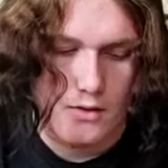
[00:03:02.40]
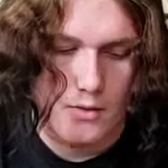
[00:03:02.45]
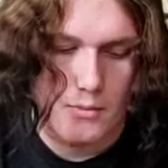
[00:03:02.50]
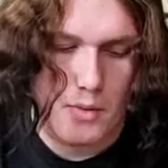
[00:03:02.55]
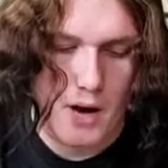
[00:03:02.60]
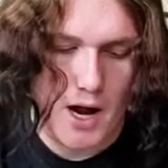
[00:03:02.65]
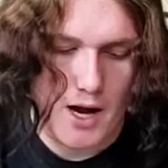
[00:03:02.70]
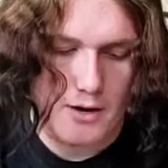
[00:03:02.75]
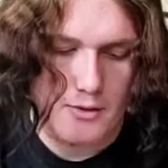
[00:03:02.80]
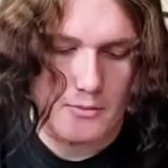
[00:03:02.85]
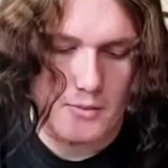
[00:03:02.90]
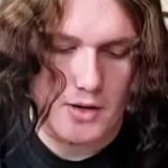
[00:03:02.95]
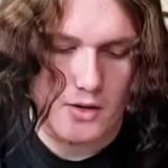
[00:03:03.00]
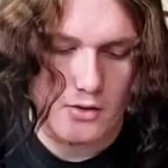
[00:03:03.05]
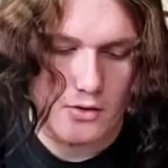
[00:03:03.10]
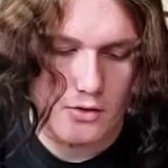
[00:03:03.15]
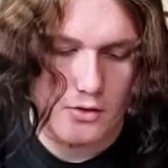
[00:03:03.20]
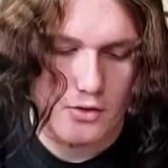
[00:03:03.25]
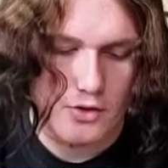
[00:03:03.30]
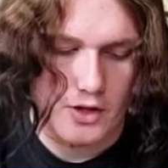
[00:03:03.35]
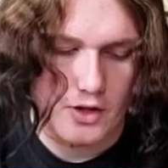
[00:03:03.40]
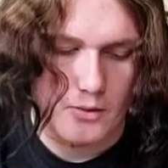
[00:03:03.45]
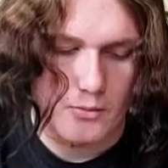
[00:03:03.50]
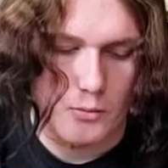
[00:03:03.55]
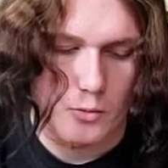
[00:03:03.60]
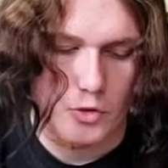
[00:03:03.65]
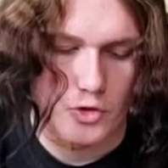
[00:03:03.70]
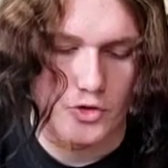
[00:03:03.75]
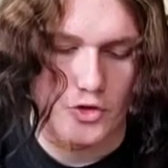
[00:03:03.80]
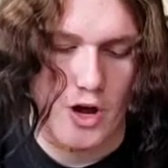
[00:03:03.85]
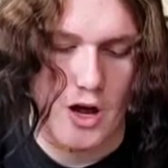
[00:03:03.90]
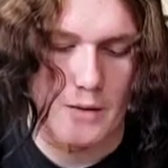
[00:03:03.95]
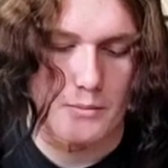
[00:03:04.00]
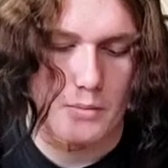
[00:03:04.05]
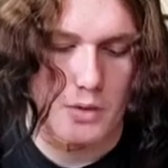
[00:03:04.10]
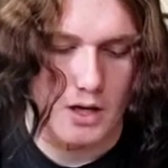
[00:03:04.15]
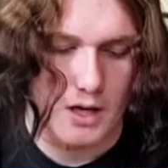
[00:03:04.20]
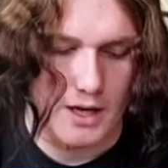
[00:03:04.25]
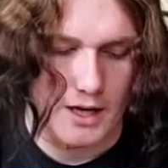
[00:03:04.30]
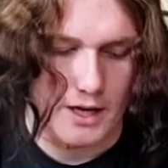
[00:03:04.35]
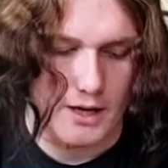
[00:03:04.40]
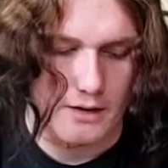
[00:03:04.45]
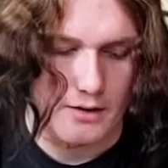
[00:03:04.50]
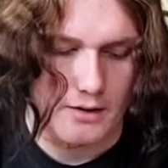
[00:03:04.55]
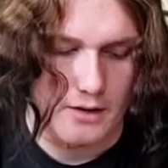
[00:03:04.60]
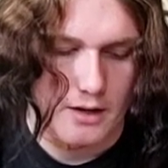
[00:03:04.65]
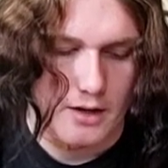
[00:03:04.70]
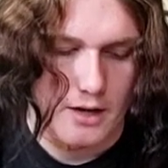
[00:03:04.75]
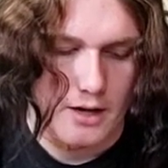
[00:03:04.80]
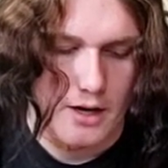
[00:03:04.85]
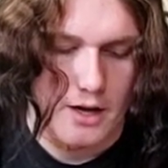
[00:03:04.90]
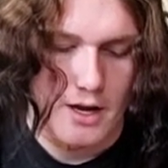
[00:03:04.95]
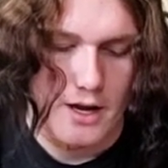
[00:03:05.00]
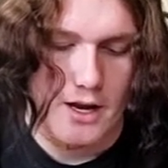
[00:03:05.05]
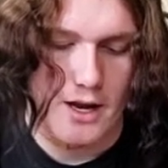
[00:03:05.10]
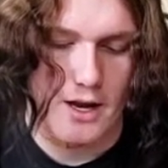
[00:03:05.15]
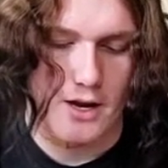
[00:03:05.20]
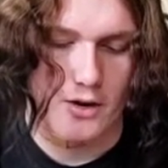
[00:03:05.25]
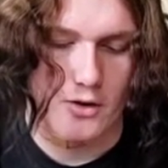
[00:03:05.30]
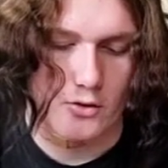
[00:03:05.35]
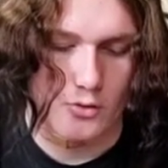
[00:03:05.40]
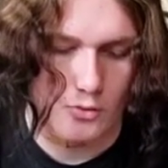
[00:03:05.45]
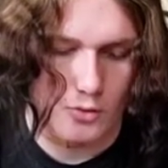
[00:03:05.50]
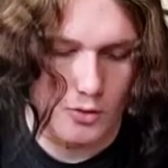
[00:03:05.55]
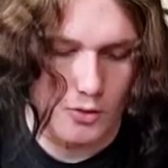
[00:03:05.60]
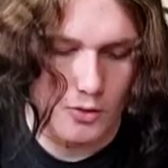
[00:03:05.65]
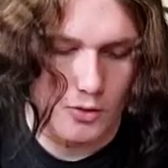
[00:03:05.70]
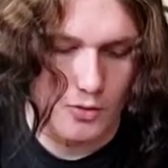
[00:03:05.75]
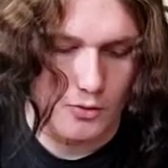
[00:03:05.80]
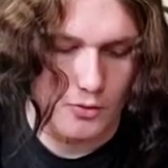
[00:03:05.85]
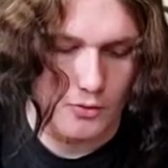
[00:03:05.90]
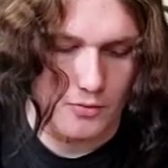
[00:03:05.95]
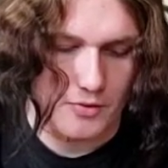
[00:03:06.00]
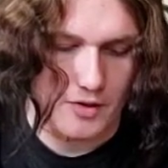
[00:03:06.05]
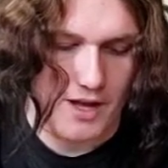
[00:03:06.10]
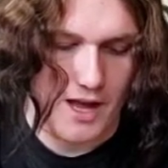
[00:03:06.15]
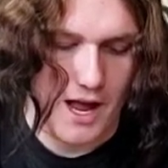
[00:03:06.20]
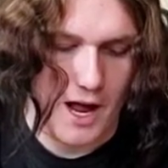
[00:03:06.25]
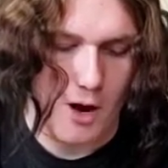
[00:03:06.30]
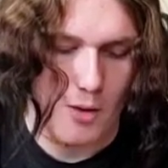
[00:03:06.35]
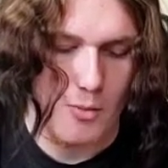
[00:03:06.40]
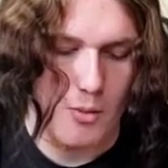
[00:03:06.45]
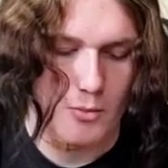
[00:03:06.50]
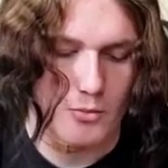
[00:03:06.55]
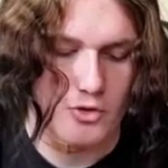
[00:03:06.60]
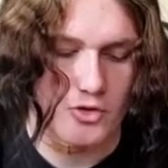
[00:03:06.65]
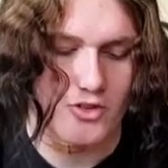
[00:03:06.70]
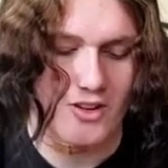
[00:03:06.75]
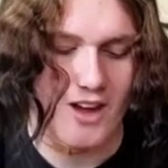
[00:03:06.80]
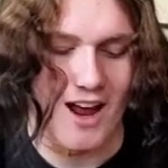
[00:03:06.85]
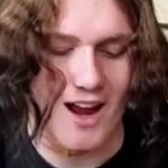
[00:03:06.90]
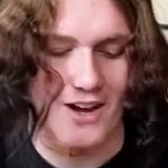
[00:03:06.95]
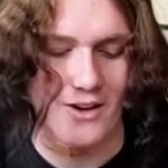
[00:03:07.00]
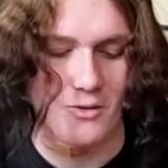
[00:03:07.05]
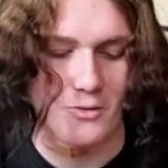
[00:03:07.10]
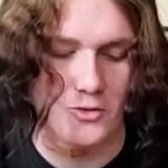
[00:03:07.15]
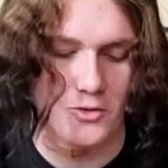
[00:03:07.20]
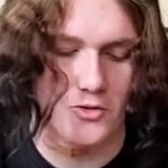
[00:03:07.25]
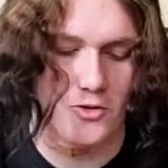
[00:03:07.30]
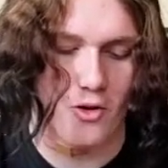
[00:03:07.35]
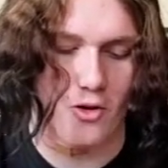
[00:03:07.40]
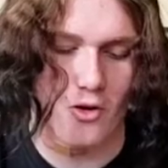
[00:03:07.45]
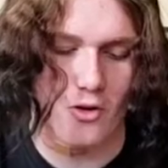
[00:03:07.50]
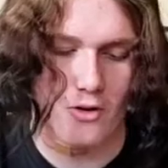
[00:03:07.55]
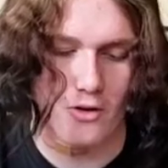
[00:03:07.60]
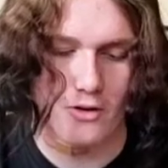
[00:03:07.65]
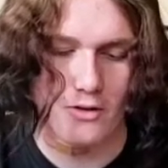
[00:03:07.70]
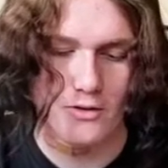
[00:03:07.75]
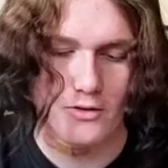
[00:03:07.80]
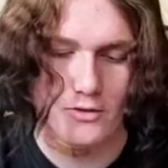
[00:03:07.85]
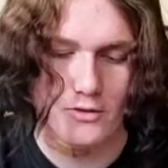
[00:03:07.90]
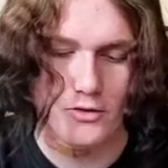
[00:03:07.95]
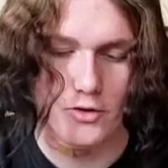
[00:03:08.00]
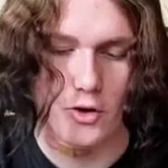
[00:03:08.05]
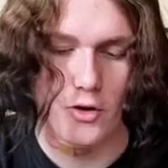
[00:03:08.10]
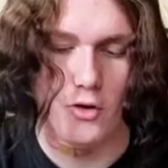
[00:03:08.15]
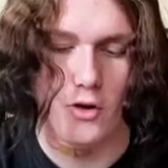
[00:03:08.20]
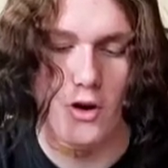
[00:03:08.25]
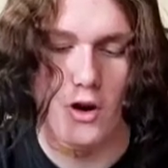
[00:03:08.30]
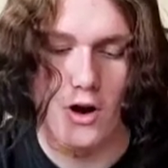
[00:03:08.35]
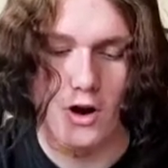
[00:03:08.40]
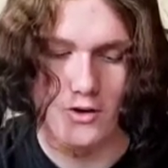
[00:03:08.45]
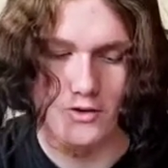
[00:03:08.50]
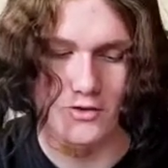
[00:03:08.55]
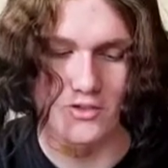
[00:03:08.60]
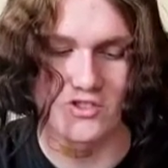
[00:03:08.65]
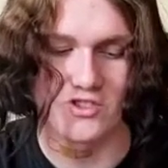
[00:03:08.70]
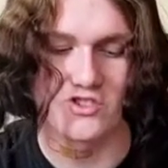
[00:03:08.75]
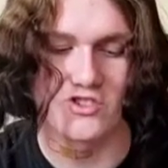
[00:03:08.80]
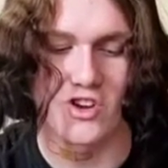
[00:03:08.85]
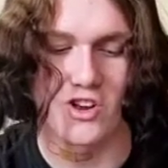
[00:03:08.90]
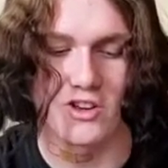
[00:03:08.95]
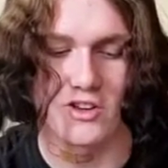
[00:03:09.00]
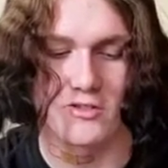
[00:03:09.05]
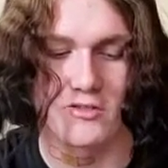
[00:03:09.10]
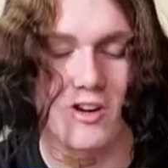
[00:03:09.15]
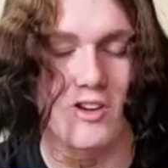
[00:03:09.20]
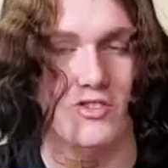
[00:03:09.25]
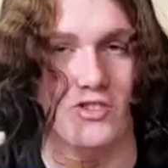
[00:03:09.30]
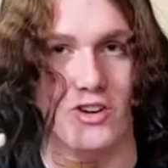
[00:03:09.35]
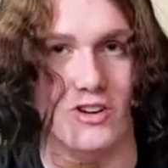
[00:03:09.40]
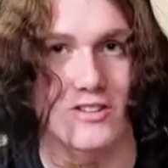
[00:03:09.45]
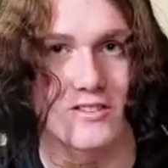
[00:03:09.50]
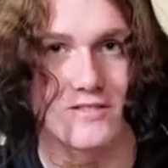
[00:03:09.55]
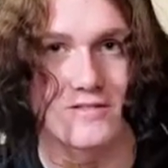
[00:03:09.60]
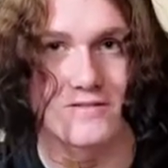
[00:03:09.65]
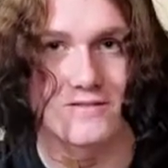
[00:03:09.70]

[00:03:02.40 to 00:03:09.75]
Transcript: the pirate metal theme was not planned. It grew from the album's title song, so Under the Jolly Roger.